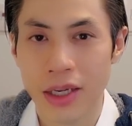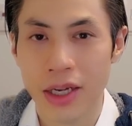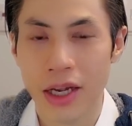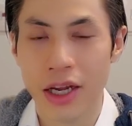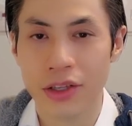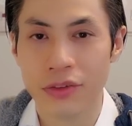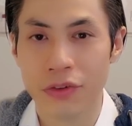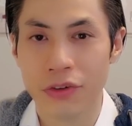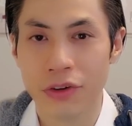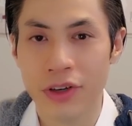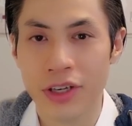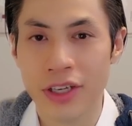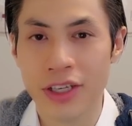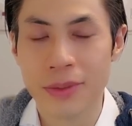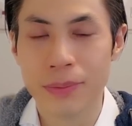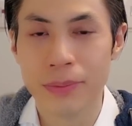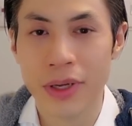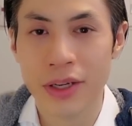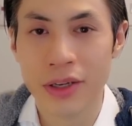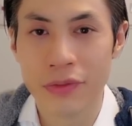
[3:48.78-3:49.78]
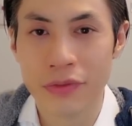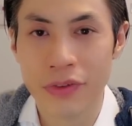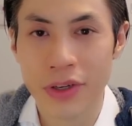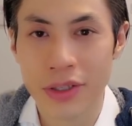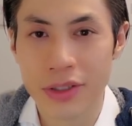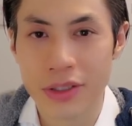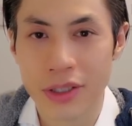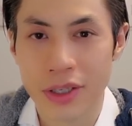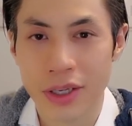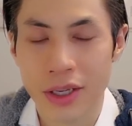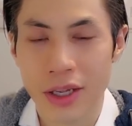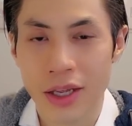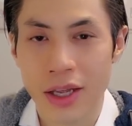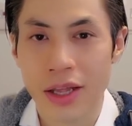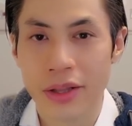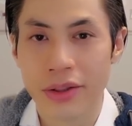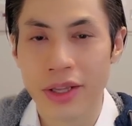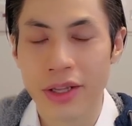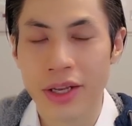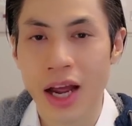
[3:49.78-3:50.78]
and for his benefit,
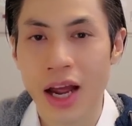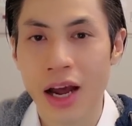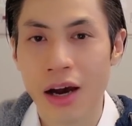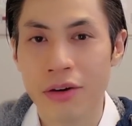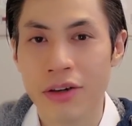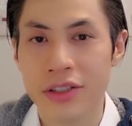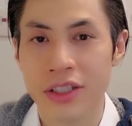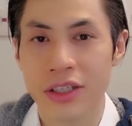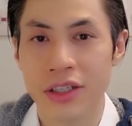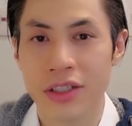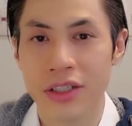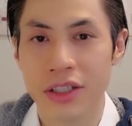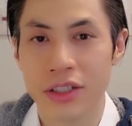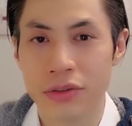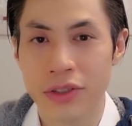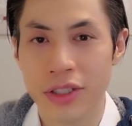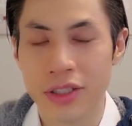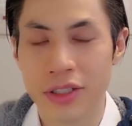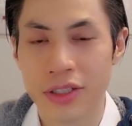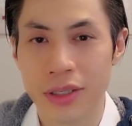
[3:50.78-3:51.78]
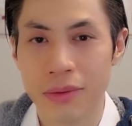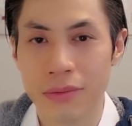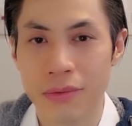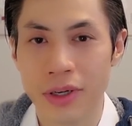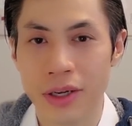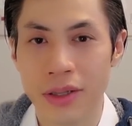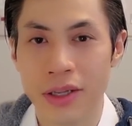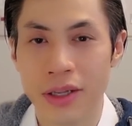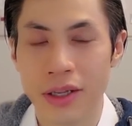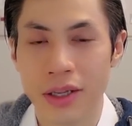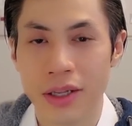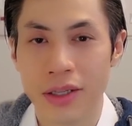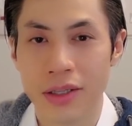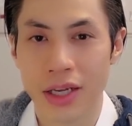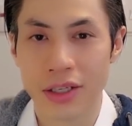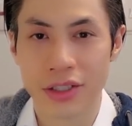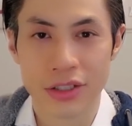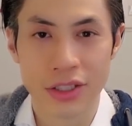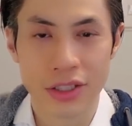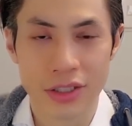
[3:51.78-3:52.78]
then how is he going to treat someone
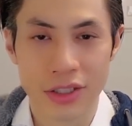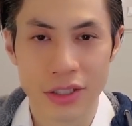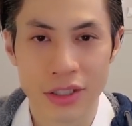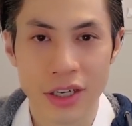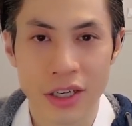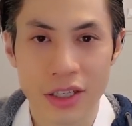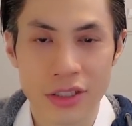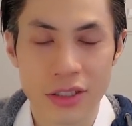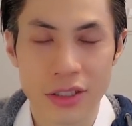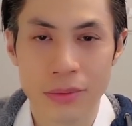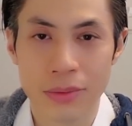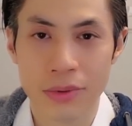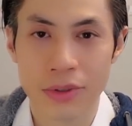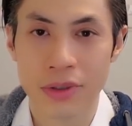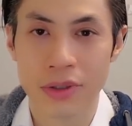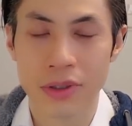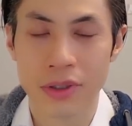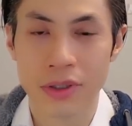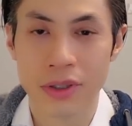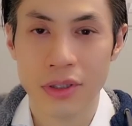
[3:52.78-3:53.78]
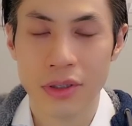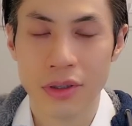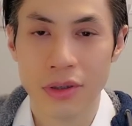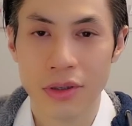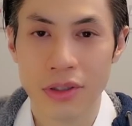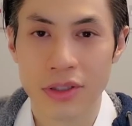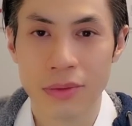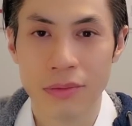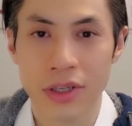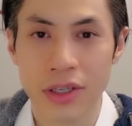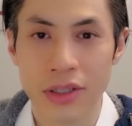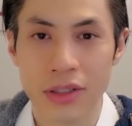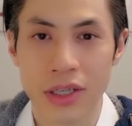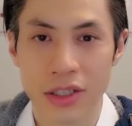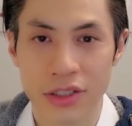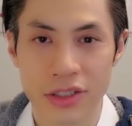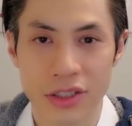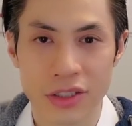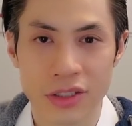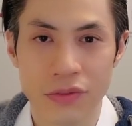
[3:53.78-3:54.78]
that's just a customer or someone
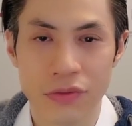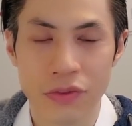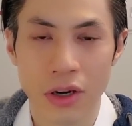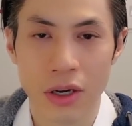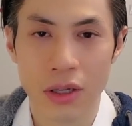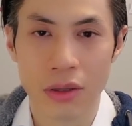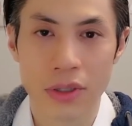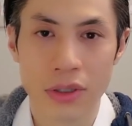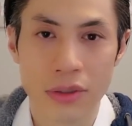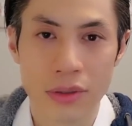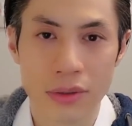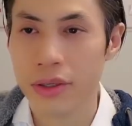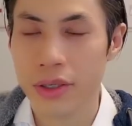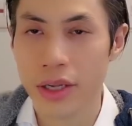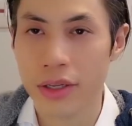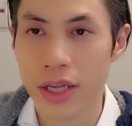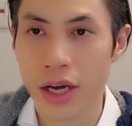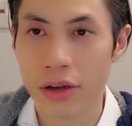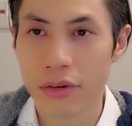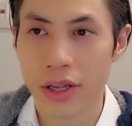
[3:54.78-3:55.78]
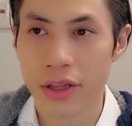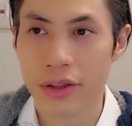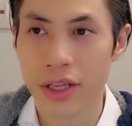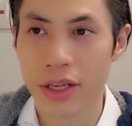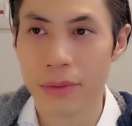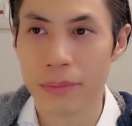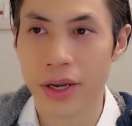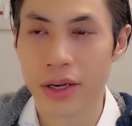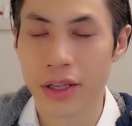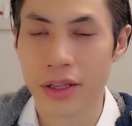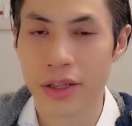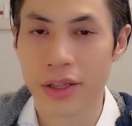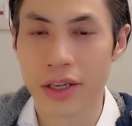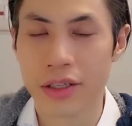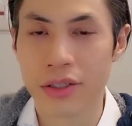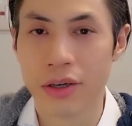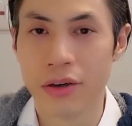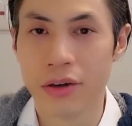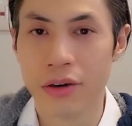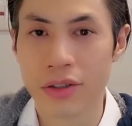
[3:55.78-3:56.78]
that's just a follower? And now that I think back, I think
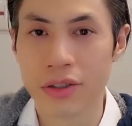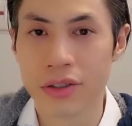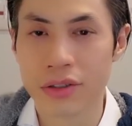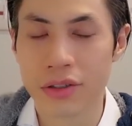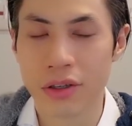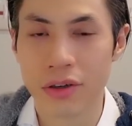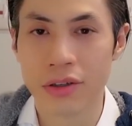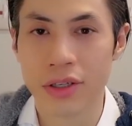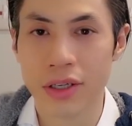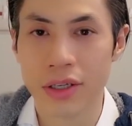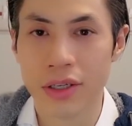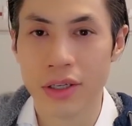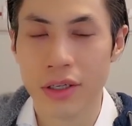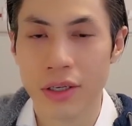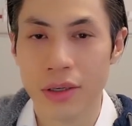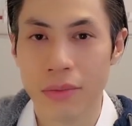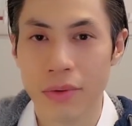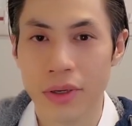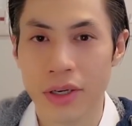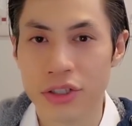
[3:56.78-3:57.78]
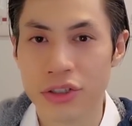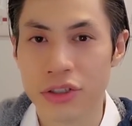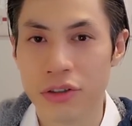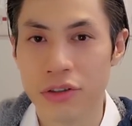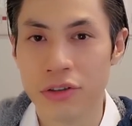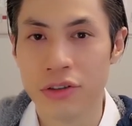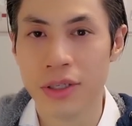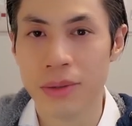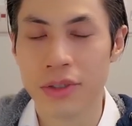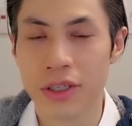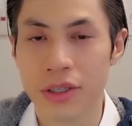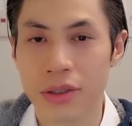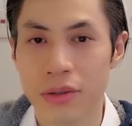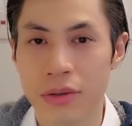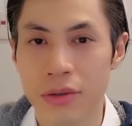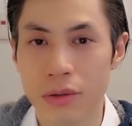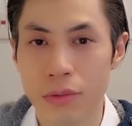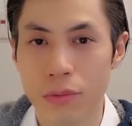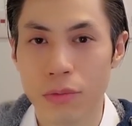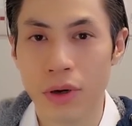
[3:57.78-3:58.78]
it all started when I showed him the
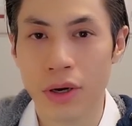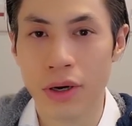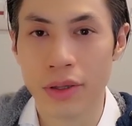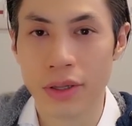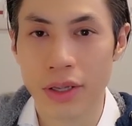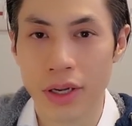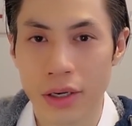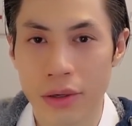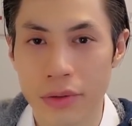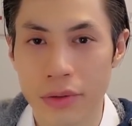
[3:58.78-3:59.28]
gold wand that I